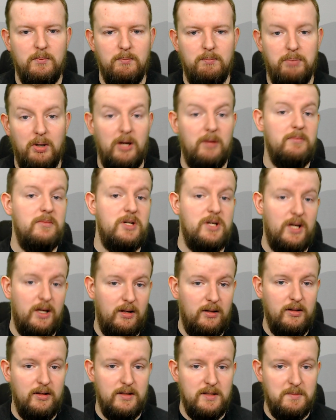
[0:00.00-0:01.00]

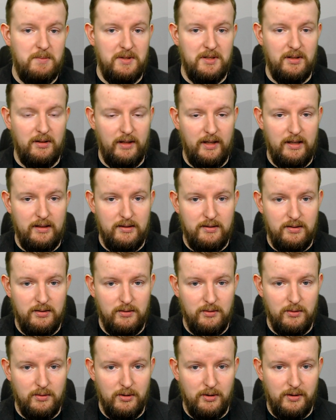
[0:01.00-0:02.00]
Bombshell has been delayed
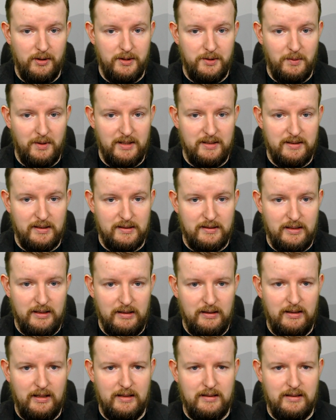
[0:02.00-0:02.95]
to early 2016.